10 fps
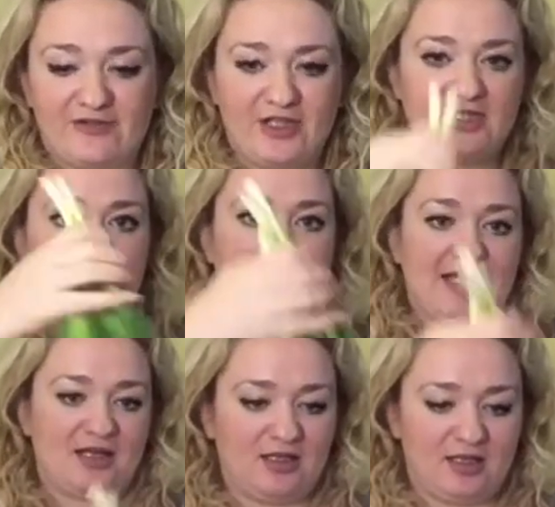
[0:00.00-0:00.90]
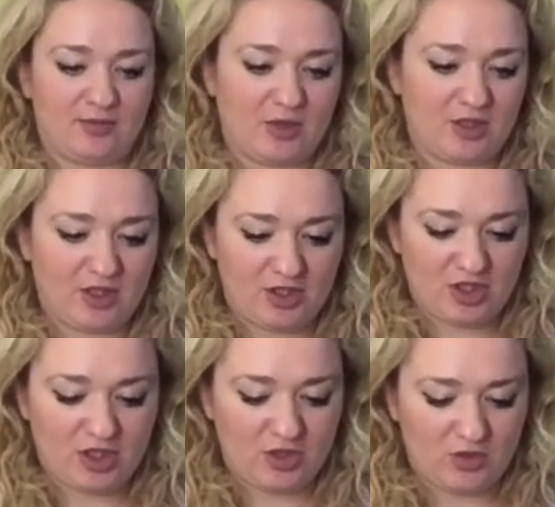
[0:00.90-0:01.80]
finally, I am going
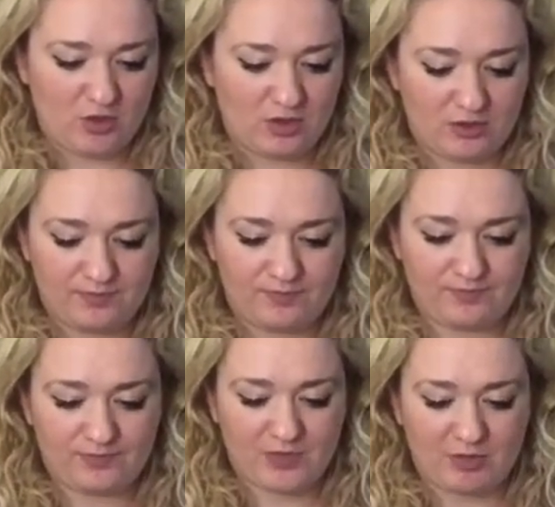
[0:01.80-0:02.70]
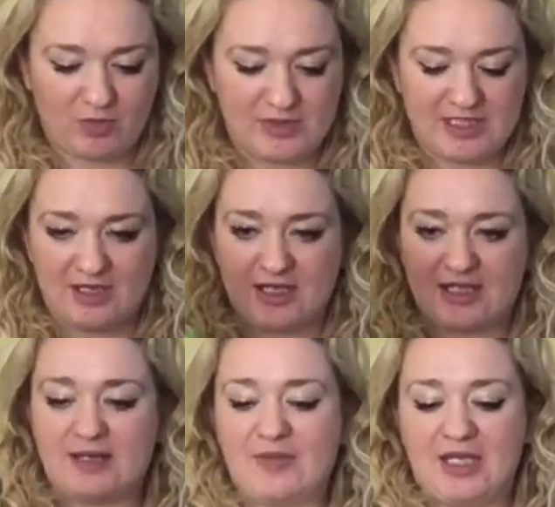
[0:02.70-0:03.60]
to, probably don't need
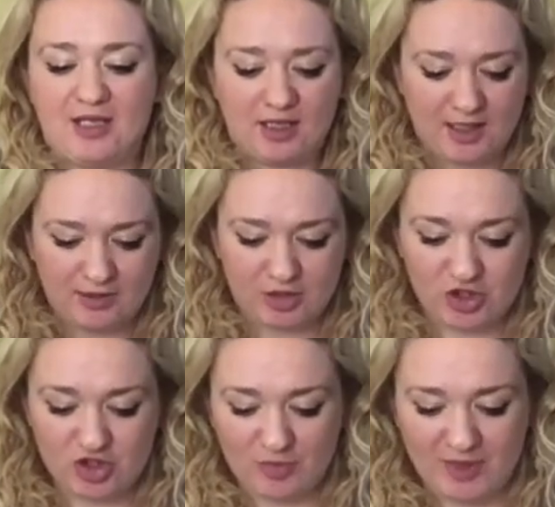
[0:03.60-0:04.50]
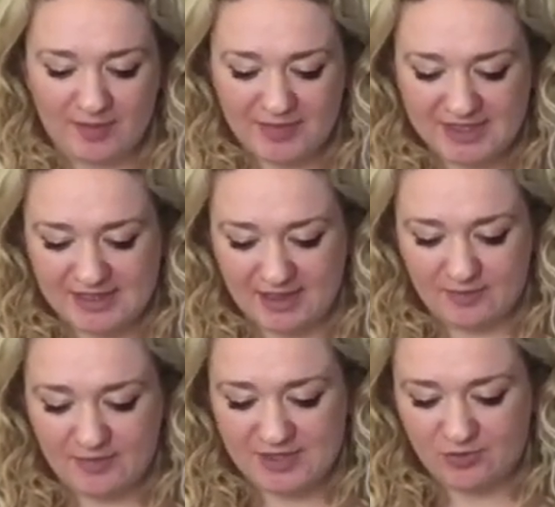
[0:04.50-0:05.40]
that many, but just chop up
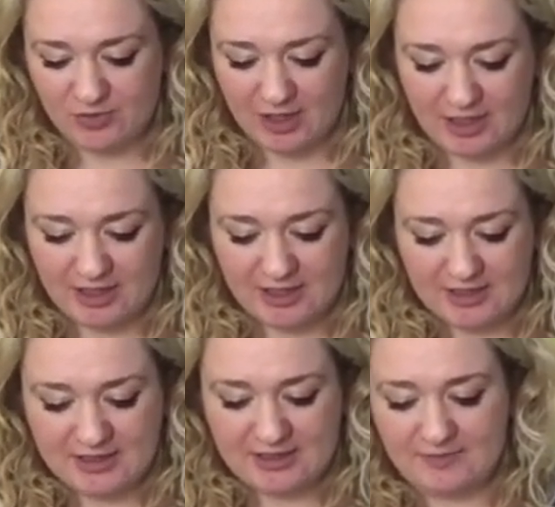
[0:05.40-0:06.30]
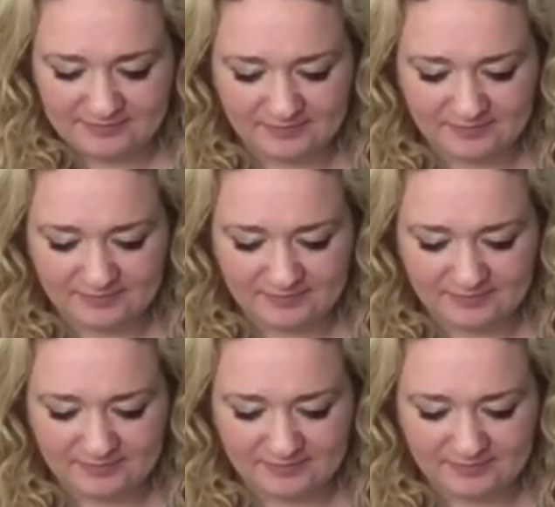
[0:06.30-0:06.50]
some spring onions.